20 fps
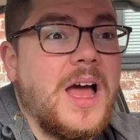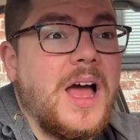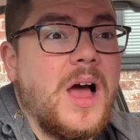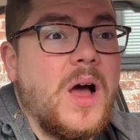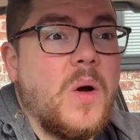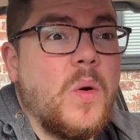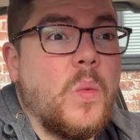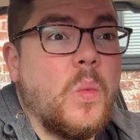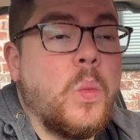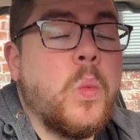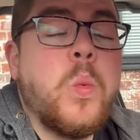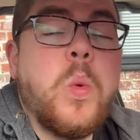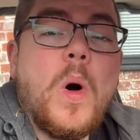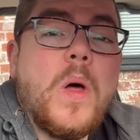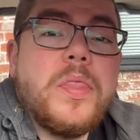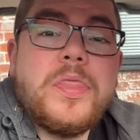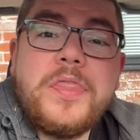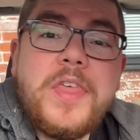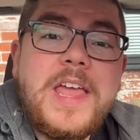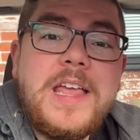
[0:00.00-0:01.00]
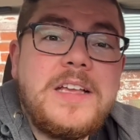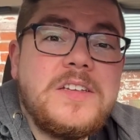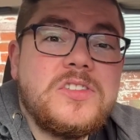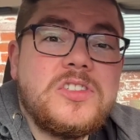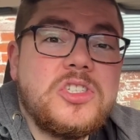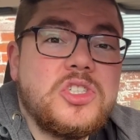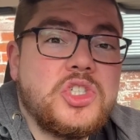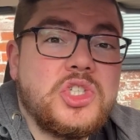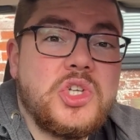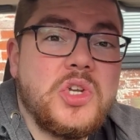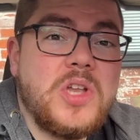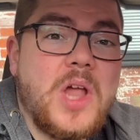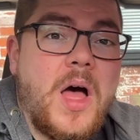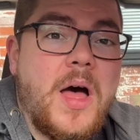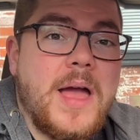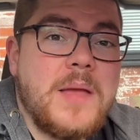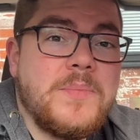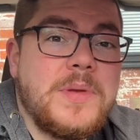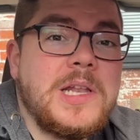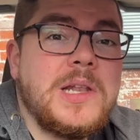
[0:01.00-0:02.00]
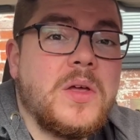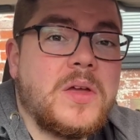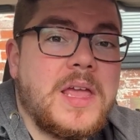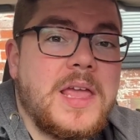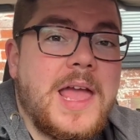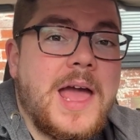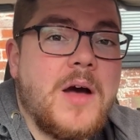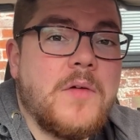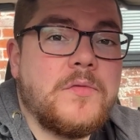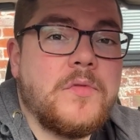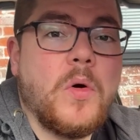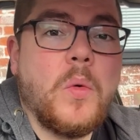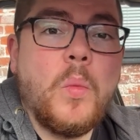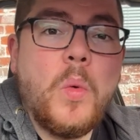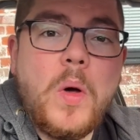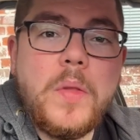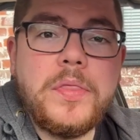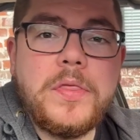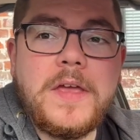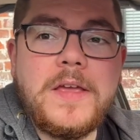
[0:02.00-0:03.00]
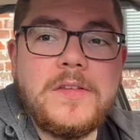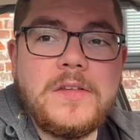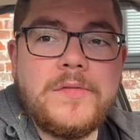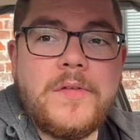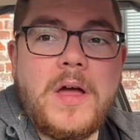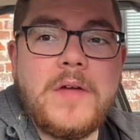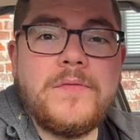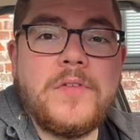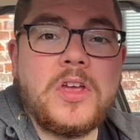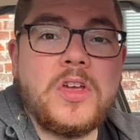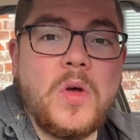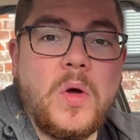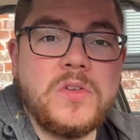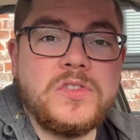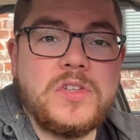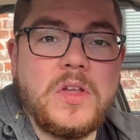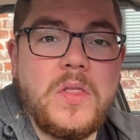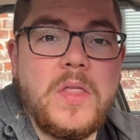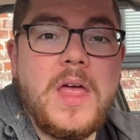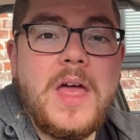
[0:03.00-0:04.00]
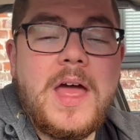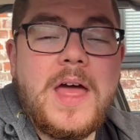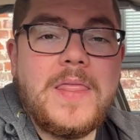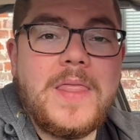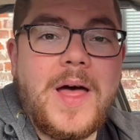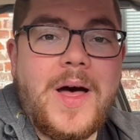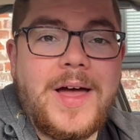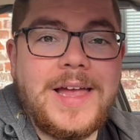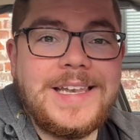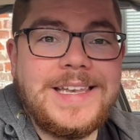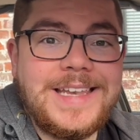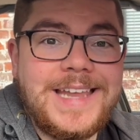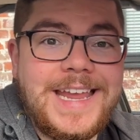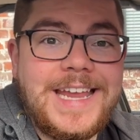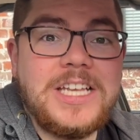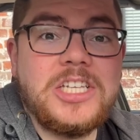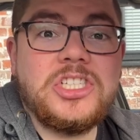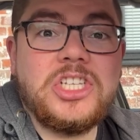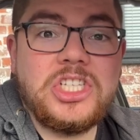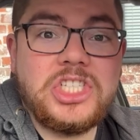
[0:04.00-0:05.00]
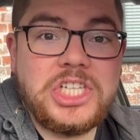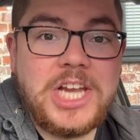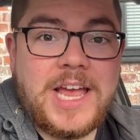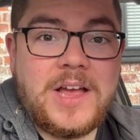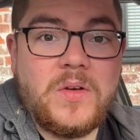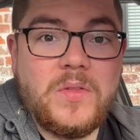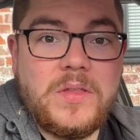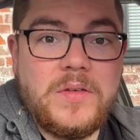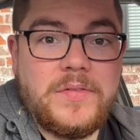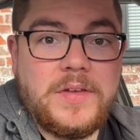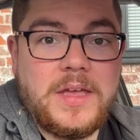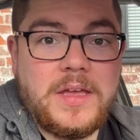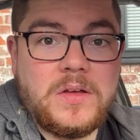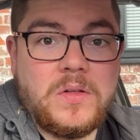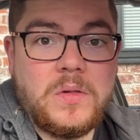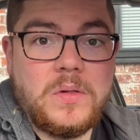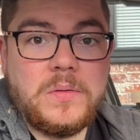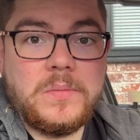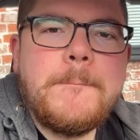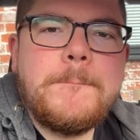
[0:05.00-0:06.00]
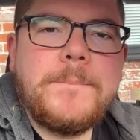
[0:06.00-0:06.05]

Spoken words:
What things should I be looking out for? What things have I forgotten that I need to check on the vehicle?